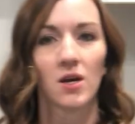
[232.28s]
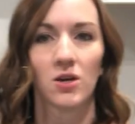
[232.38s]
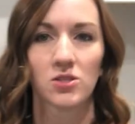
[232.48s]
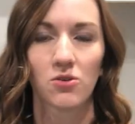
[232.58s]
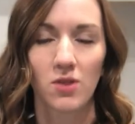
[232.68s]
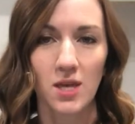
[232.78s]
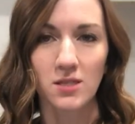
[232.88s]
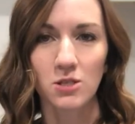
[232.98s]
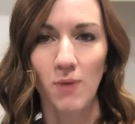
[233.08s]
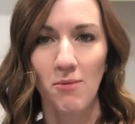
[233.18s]
So this
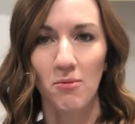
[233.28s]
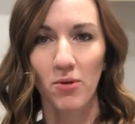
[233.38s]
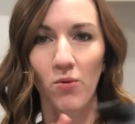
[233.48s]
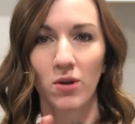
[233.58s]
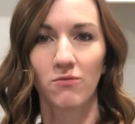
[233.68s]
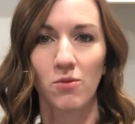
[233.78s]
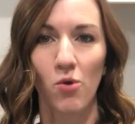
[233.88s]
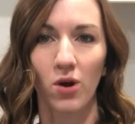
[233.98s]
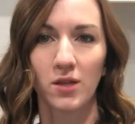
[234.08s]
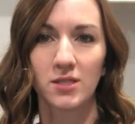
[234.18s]
is probably one of the
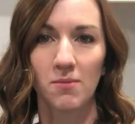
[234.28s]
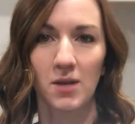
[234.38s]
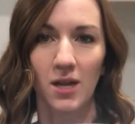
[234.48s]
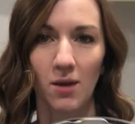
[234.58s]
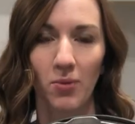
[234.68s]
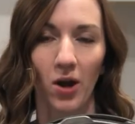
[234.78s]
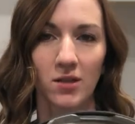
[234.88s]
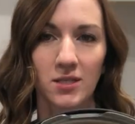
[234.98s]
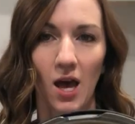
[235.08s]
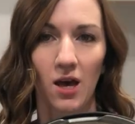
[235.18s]
more intimidating
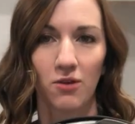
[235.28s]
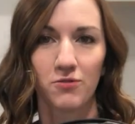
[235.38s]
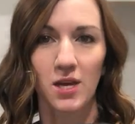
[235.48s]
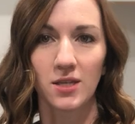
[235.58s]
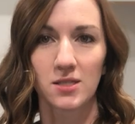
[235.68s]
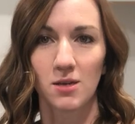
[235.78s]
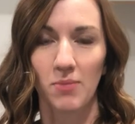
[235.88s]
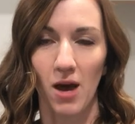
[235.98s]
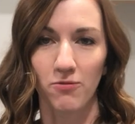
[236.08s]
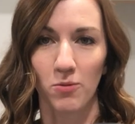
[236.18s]
parts of the Instant
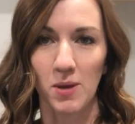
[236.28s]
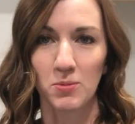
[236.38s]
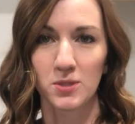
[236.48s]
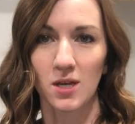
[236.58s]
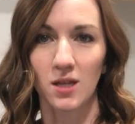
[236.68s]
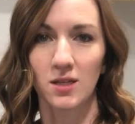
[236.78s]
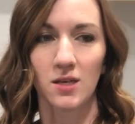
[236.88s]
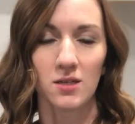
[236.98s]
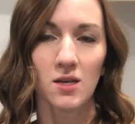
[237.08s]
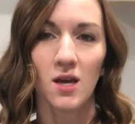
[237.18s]
Pot for people to clean.